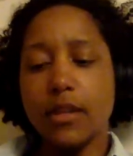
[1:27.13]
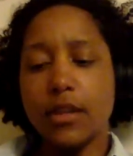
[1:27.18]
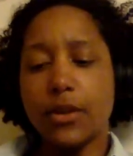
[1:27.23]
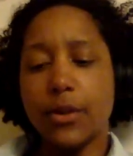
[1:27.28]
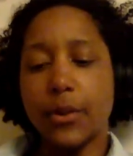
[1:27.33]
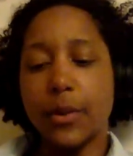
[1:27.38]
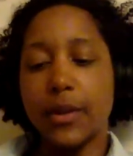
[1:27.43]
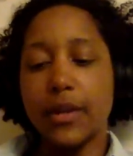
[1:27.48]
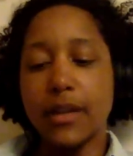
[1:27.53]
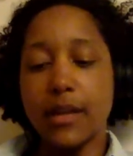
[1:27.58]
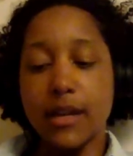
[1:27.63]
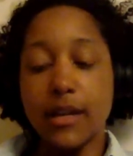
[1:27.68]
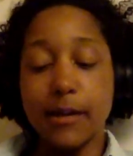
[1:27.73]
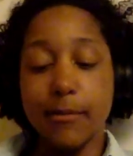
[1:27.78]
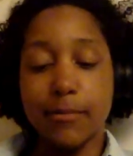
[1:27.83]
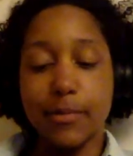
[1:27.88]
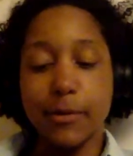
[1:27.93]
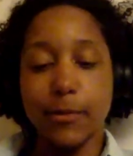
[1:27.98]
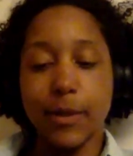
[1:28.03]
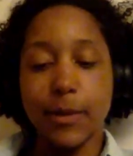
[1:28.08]
Growing
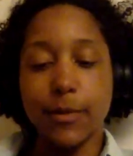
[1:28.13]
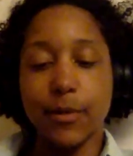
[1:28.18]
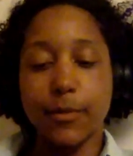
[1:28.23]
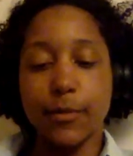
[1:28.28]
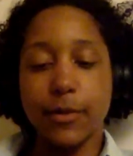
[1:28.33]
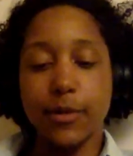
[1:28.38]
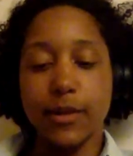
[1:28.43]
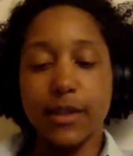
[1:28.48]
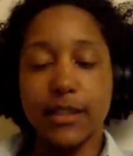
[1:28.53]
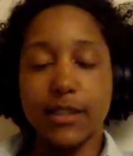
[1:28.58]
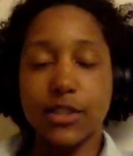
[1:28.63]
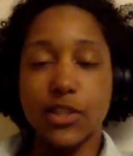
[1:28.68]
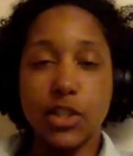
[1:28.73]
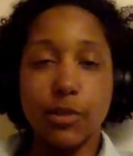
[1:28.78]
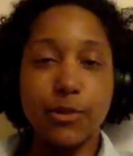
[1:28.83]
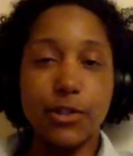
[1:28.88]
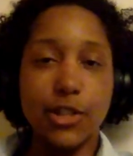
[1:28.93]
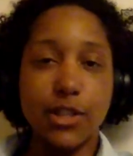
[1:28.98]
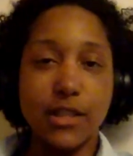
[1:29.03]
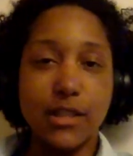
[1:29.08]
up, but we were more like
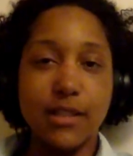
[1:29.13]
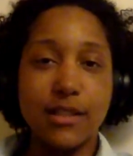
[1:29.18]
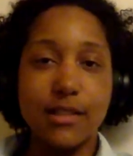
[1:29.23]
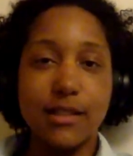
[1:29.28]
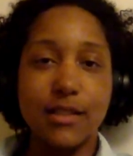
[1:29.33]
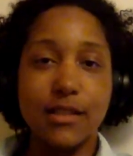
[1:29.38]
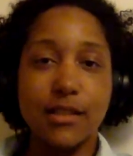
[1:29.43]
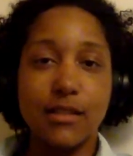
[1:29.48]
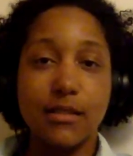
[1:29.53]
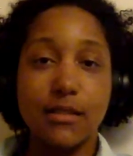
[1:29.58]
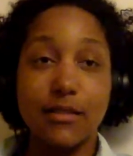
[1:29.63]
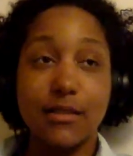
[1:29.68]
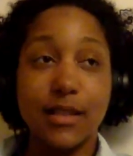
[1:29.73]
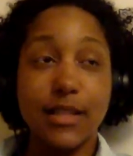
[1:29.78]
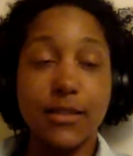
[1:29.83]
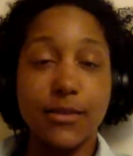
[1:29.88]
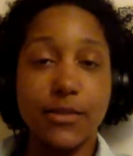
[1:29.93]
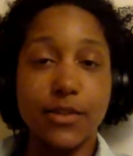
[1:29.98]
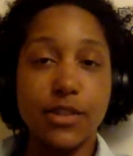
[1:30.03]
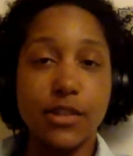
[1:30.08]
snow machines,
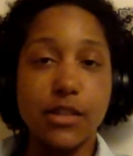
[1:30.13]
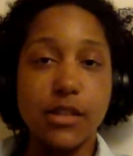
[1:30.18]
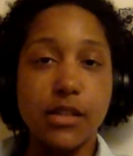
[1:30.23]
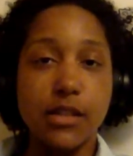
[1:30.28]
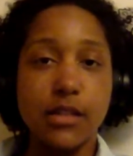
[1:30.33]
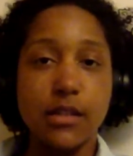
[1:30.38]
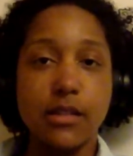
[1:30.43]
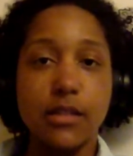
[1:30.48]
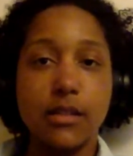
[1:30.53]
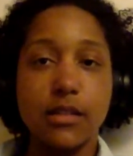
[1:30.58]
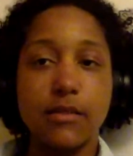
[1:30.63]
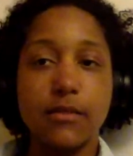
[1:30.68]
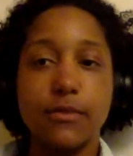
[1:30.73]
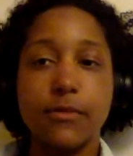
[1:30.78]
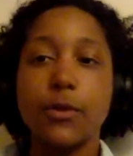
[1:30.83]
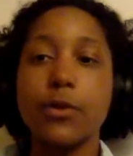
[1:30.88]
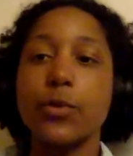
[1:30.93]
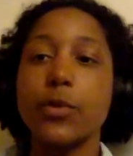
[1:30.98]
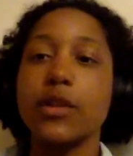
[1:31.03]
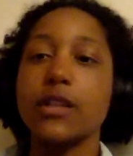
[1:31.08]
ice fishing,
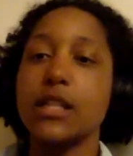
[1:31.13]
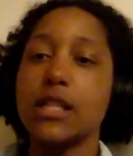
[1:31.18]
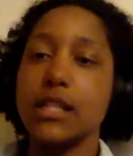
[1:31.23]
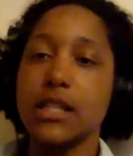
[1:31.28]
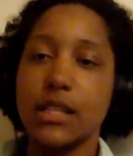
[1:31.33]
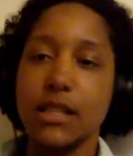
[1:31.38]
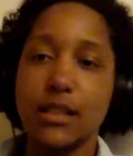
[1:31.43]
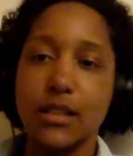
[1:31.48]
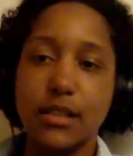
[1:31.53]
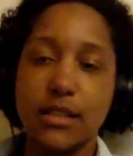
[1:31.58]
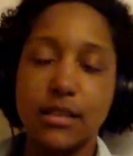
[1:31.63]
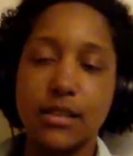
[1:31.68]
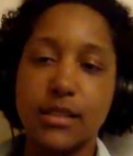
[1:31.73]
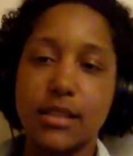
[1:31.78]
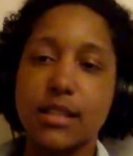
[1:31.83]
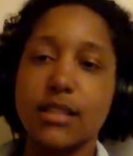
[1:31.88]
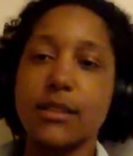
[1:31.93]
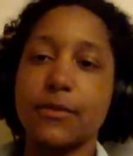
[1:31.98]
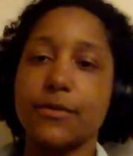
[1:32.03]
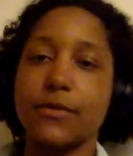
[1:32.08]
four wheeling,
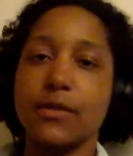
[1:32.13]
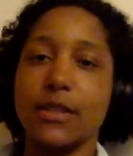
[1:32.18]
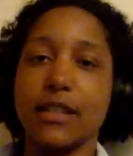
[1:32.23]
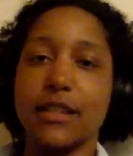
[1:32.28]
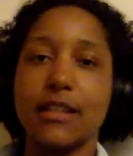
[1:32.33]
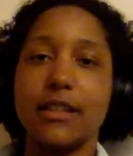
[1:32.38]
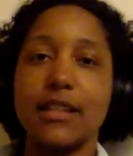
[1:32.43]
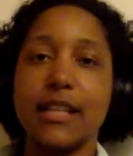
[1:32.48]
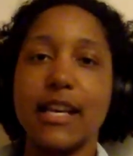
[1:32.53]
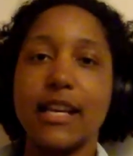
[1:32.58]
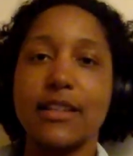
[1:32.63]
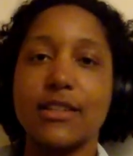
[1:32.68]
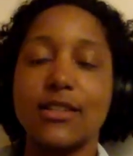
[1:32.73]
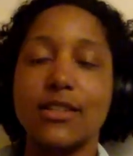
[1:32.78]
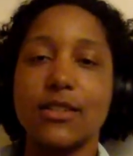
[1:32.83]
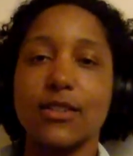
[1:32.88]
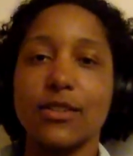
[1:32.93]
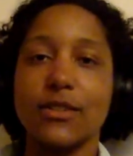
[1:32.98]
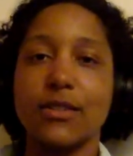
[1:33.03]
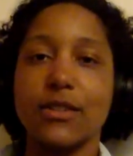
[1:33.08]
stuff like that.
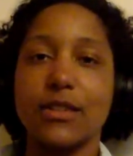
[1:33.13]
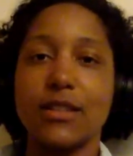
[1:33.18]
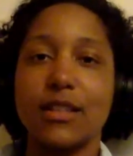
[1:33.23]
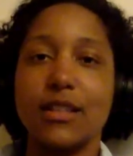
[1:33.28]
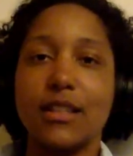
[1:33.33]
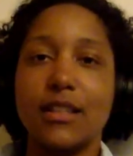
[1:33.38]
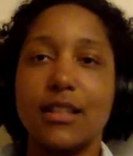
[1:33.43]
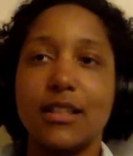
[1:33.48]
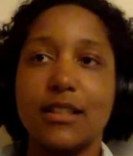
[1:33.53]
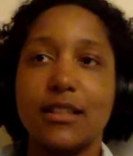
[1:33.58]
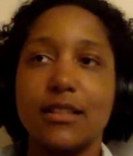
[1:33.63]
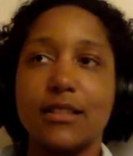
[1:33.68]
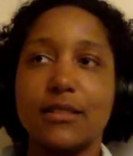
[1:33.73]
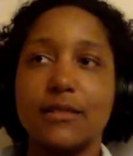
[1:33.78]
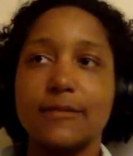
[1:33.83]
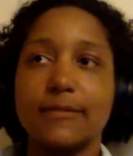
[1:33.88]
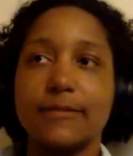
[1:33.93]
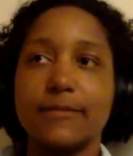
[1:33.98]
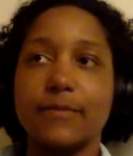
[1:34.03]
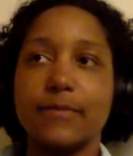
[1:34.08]
So,
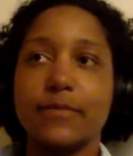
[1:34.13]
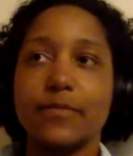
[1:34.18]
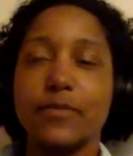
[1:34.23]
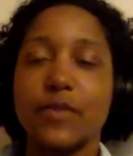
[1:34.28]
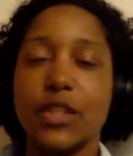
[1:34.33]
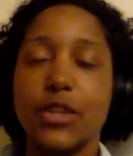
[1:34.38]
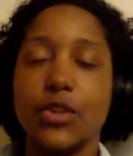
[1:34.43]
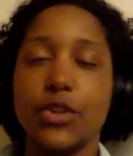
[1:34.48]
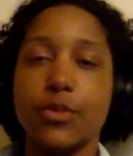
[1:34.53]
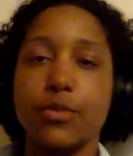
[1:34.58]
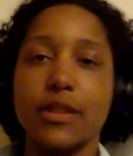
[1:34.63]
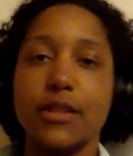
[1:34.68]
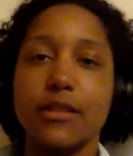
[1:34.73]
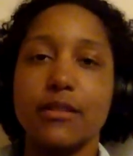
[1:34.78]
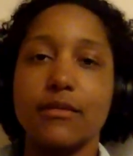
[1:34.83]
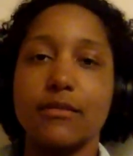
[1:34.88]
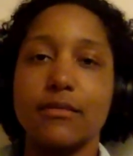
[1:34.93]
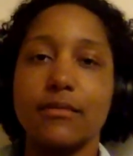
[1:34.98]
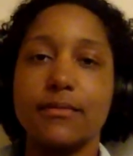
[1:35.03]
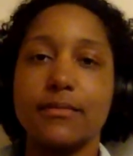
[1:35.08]

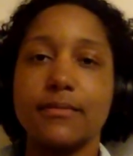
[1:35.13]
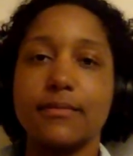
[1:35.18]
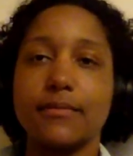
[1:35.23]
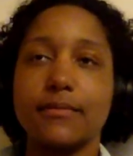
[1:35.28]
human